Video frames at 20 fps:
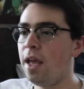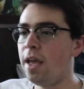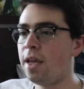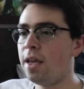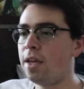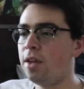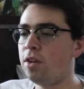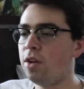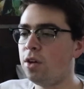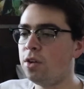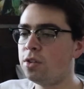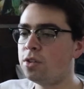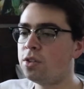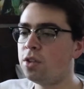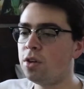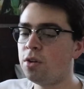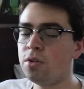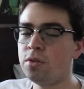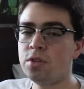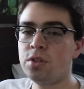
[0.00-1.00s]
and
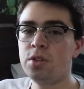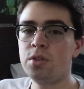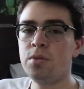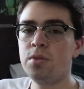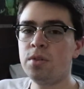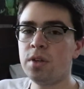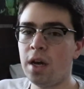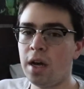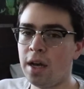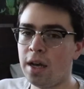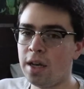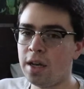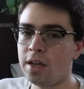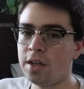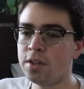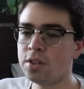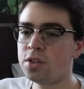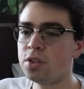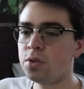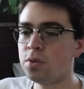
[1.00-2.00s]
also
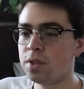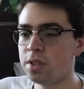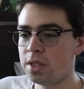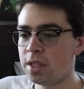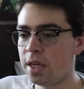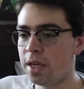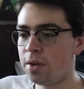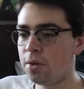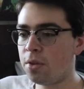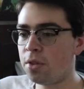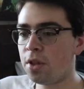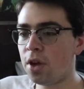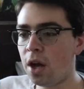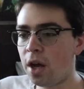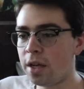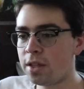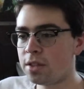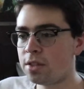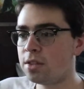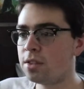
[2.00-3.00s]
suicidal
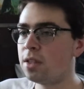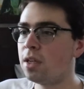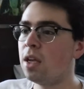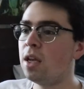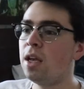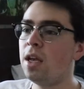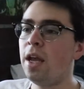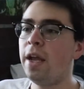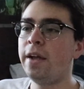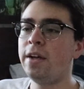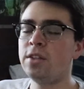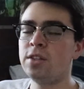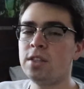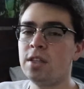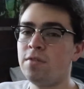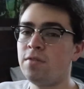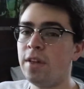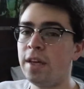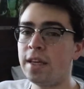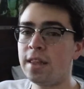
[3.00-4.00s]
thoughts and
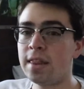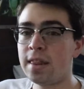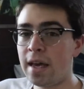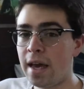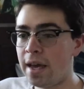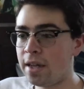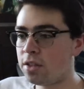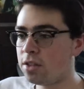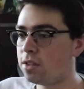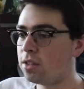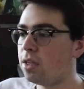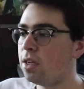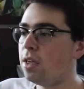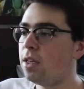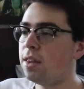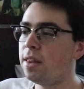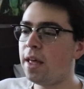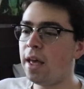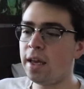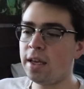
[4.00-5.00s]
stuff like that
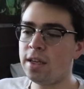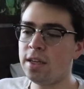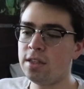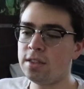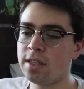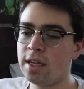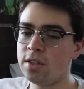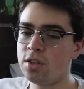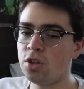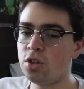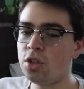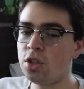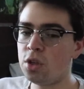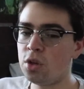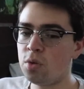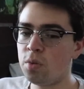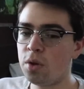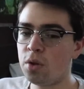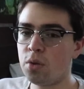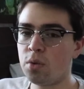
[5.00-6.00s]
that he has had to
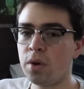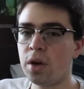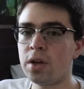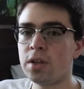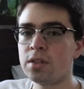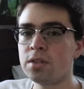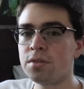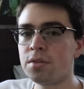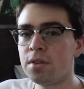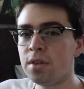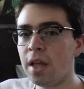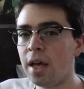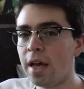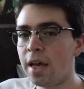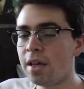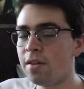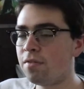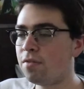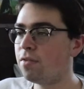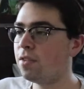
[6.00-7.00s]
deal with throughout his
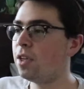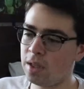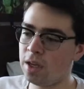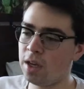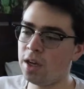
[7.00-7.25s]
life.